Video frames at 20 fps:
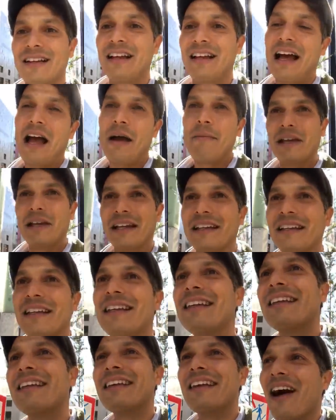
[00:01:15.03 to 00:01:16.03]
I mean,
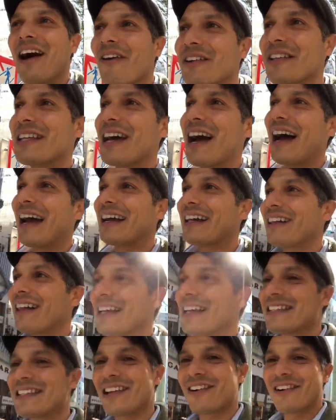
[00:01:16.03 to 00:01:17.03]
you know, it's a high
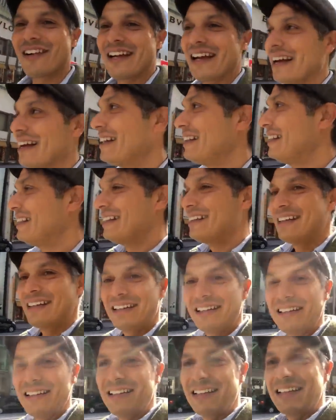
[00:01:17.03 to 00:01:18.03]
class area.
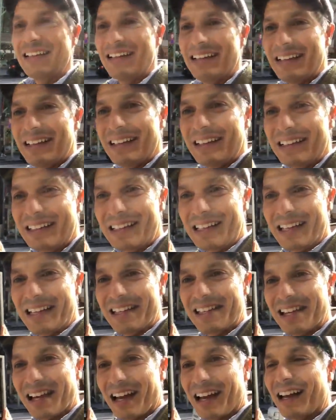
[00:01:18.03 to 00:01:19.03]

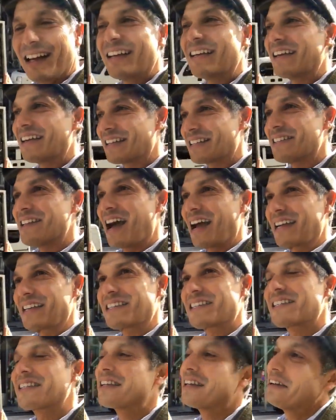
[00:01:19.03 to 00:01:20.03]
Ginza is
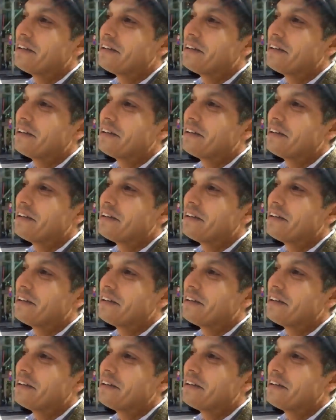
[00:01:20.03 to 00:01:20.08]
nice.